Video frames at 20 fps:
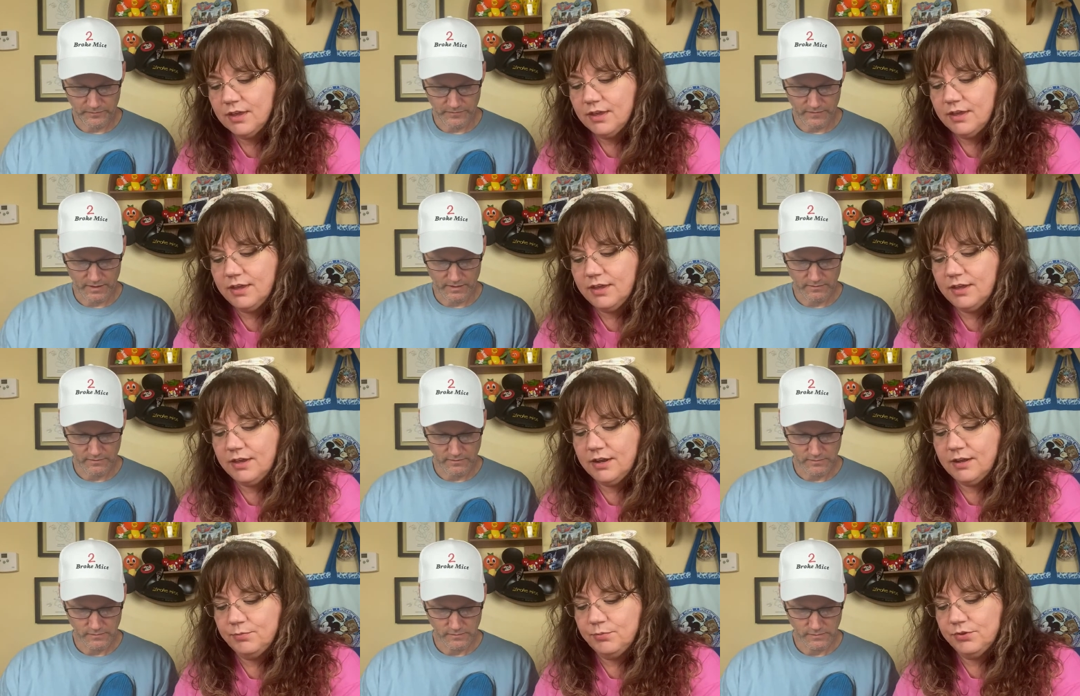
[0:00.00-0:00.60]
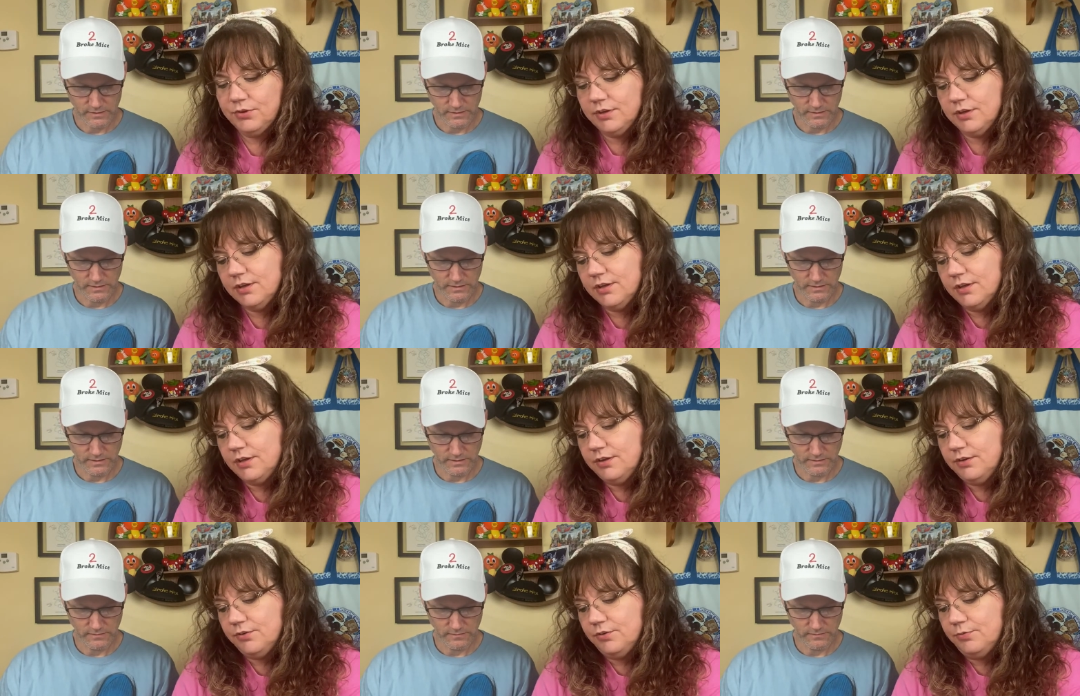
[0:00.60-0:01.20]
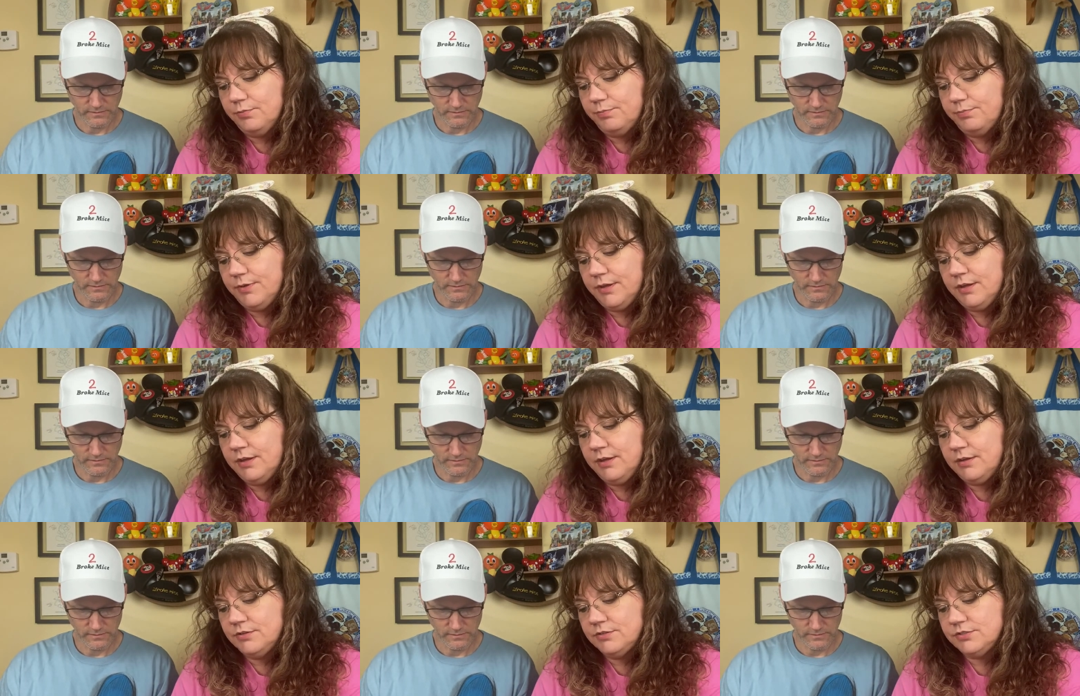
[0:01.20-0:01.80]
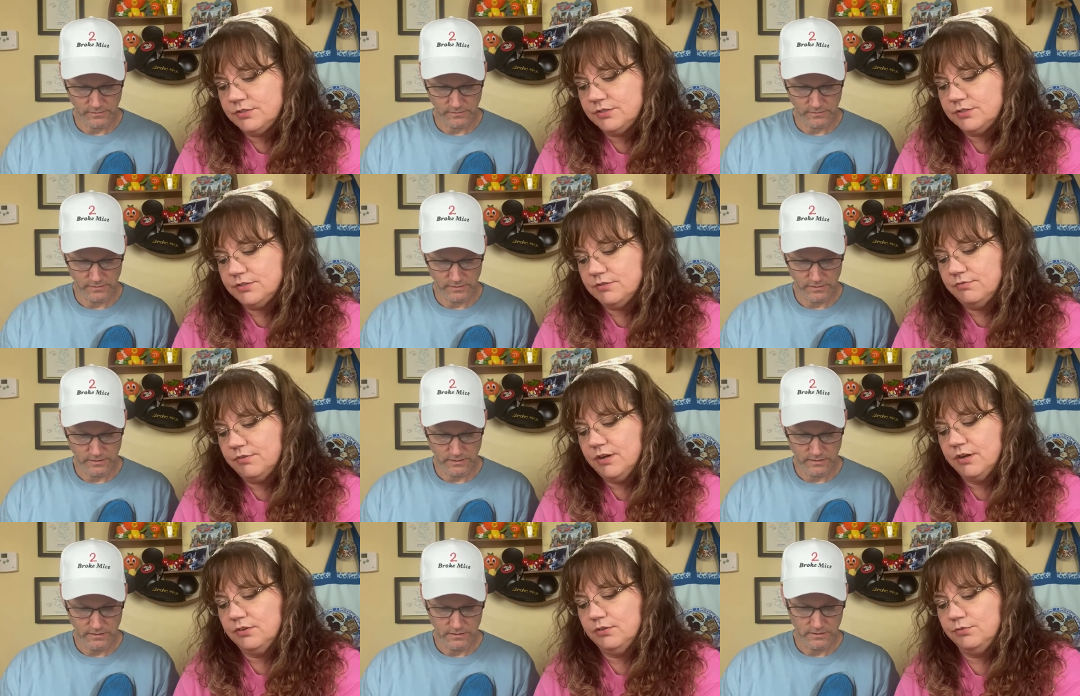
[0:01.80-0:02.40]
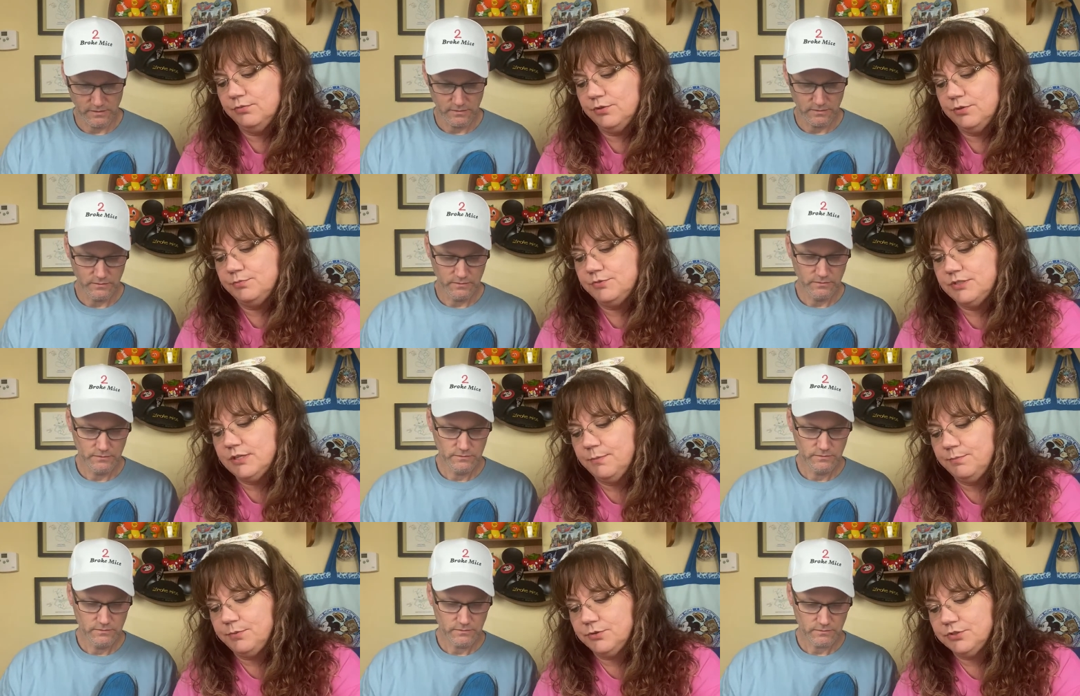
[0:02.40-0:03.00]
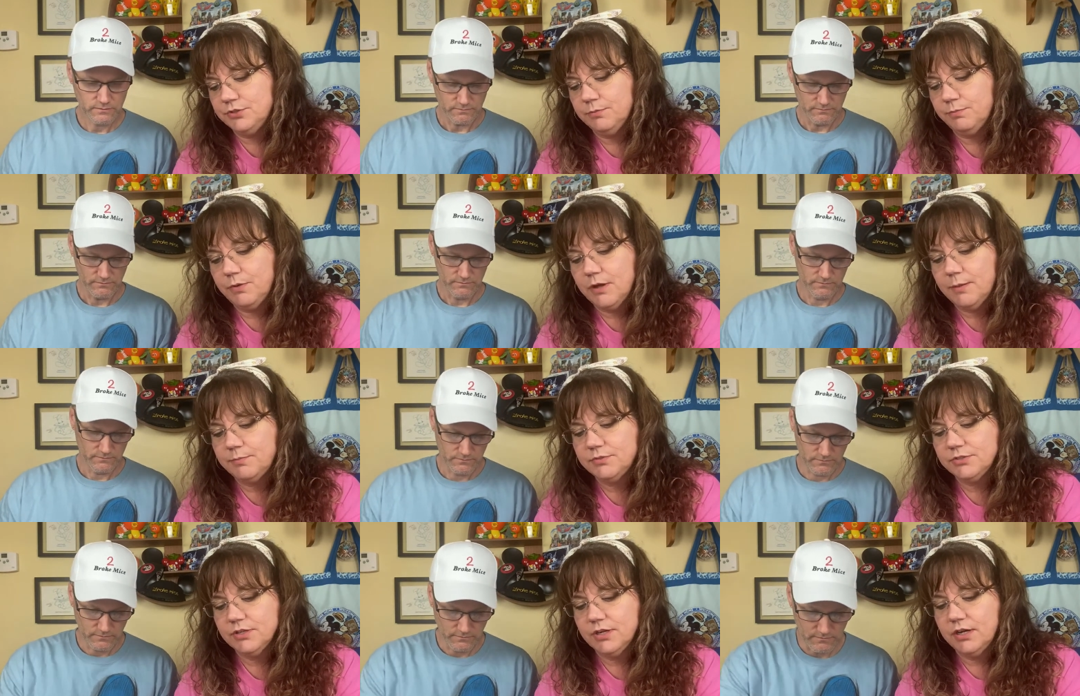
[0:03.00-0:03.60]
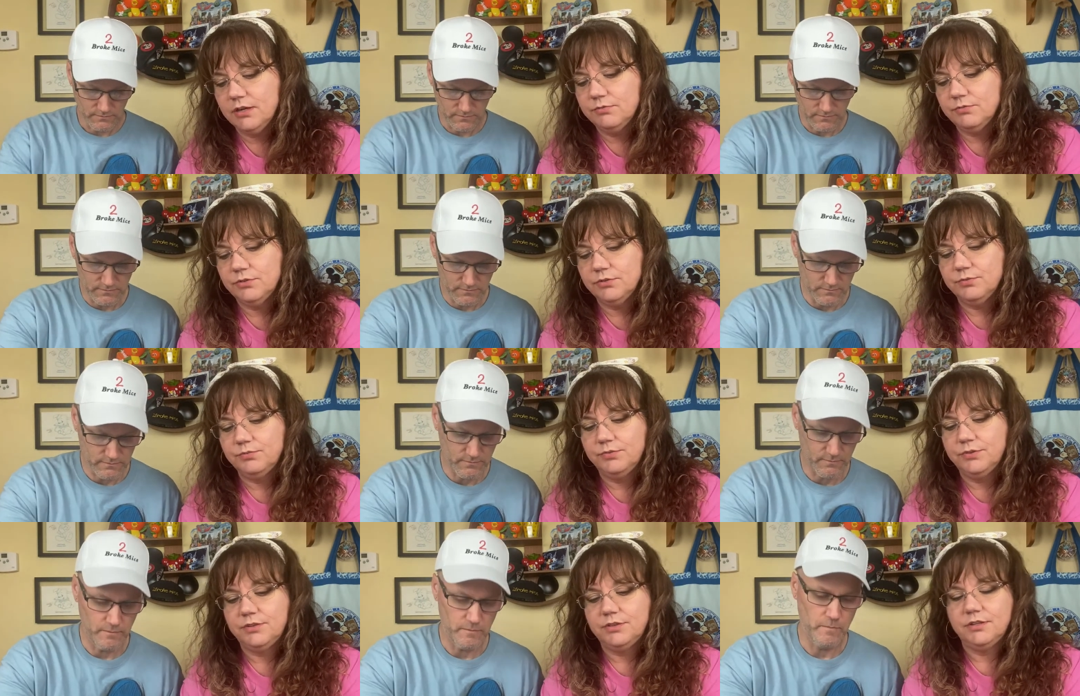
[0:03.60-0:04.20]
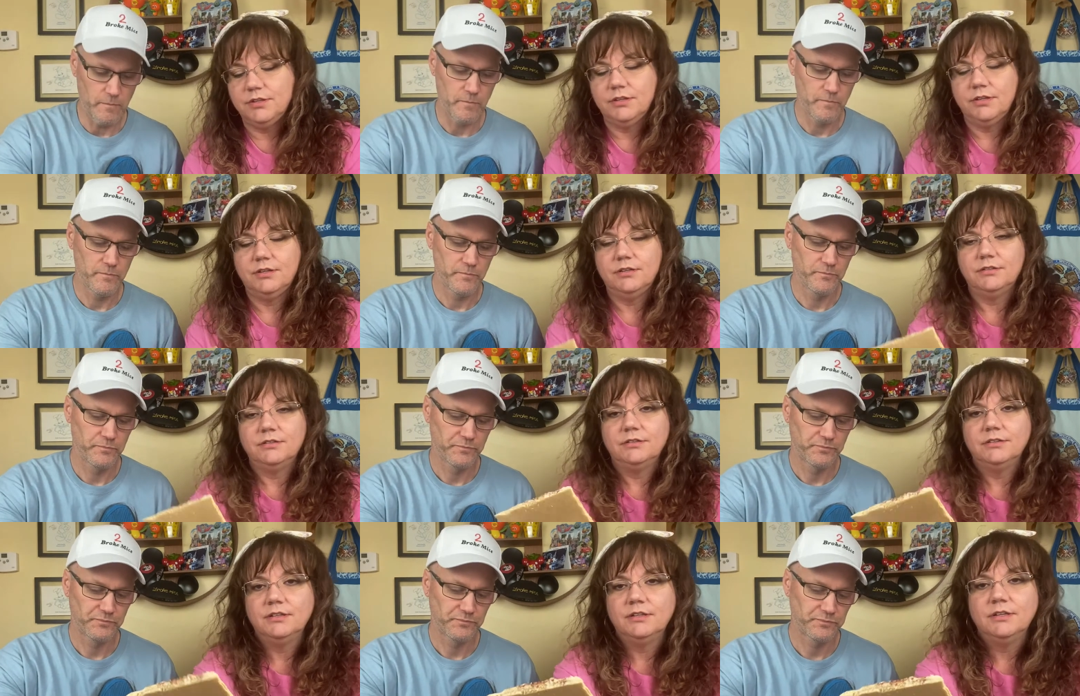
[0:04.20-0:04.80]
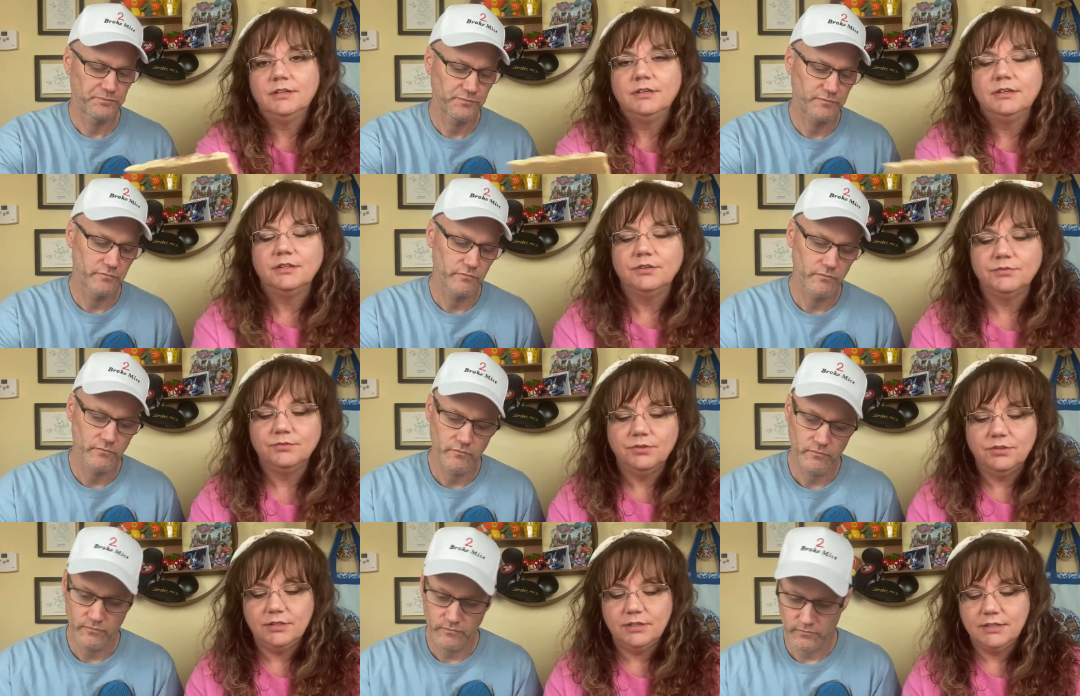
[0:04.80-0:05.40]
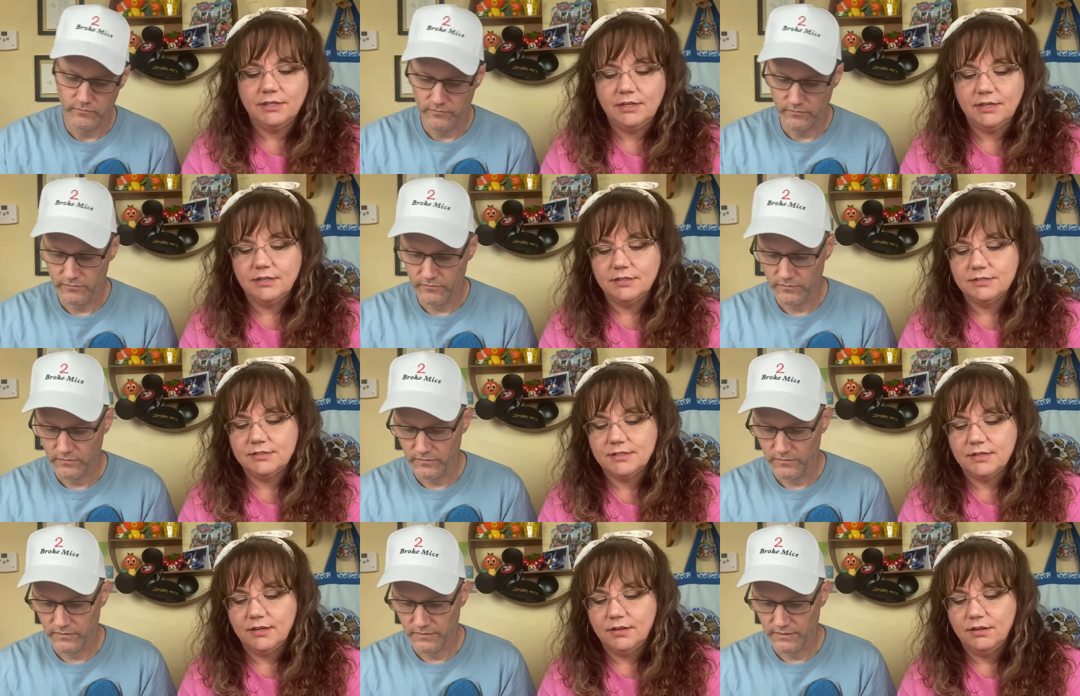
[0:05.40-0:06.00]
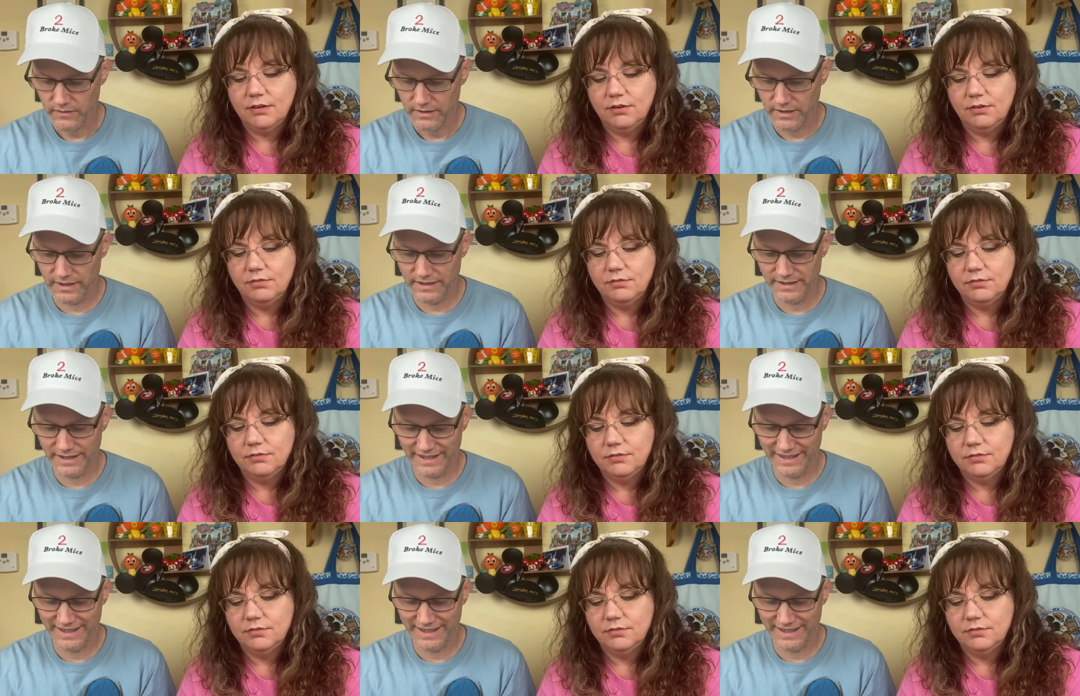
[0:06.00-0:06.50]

Speaker 1: And I'm gonna cut open just a regular room temperature Pop-Tart with hmm. the, really can't tell.